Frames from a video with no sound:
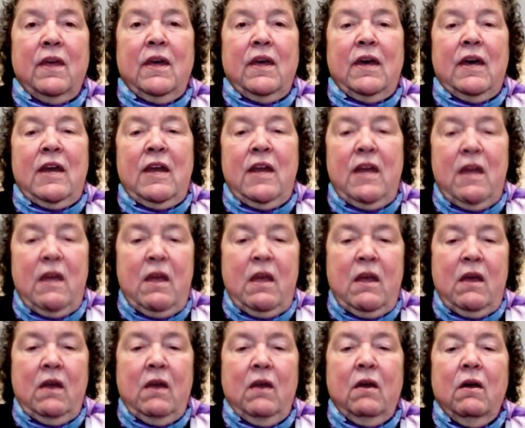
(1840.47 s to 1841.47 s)
And he
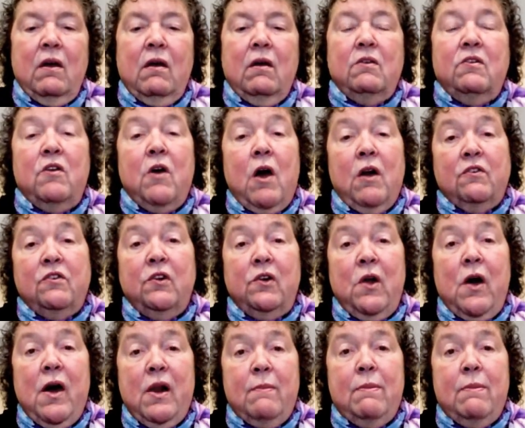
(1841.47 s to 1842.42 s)
talked a lot